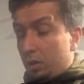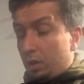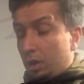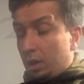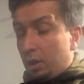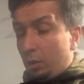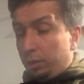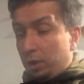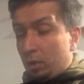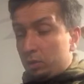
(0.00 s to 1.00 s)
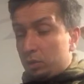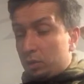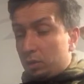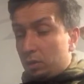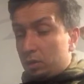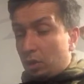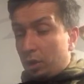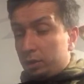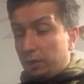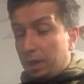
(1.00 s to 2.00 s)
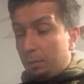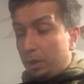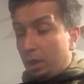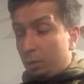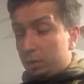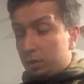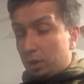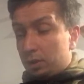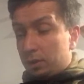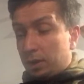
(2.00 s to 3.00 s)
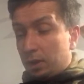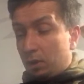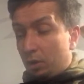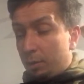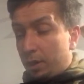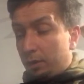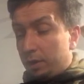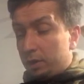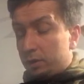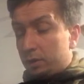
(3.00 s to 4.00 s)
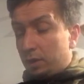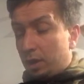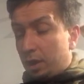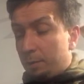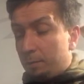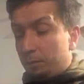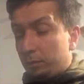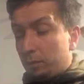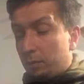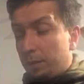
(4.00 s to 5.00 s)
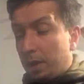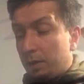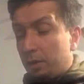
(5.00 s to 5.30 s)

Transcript: A little thing on child development. I wasn't going to say a lot about this, but